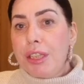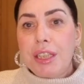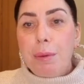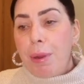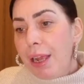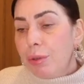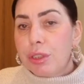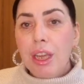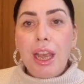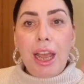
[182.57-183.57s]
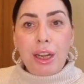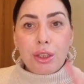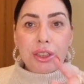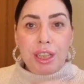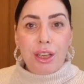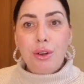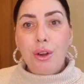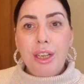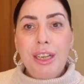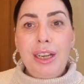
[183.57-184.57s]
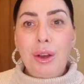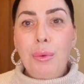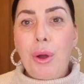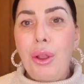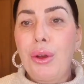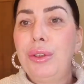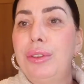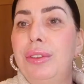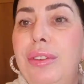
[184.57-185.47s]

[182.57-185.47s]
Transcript: whizzing about, and I'll see you all in a little while.